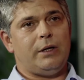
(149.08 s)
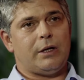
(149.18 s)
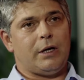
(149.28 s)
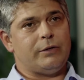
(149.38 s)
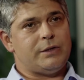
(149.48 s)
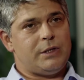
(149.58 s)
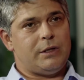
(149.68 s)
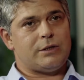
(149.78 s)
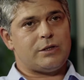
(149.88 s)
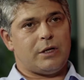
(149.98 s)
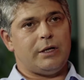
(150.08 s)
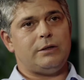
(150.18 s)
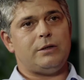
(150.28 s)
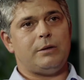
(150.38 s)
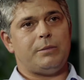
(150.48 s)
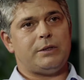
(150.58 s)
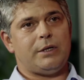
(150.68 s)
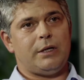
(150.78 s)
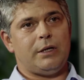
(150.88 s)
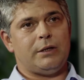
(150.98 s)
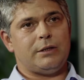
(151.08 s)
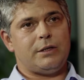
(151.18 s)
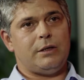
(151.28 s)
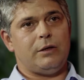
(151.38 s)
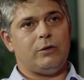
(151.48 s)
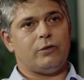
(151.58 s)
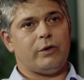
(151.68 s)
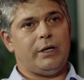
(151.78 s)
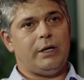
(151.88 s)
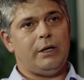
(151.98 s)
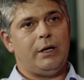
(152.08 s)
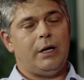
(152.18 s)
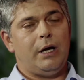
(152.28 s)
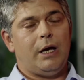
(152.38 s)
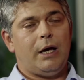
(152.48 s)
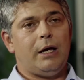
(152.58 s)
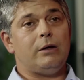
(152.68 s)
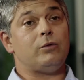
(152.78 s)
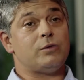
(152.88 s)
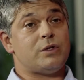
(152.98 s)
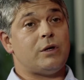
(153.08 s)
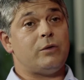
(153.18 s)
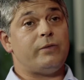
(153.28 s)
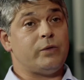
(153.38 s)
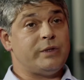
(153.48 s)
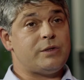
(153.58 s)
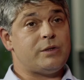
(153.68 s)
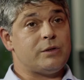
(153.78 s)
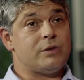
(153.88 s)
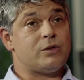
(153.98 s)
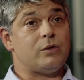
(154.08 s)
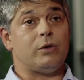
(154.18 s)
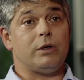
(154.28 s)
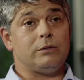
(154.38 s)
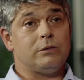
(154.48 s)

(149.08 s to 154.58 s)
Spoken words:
the currency that's tied to the particular indice that you're trading, and also, for instance, oil,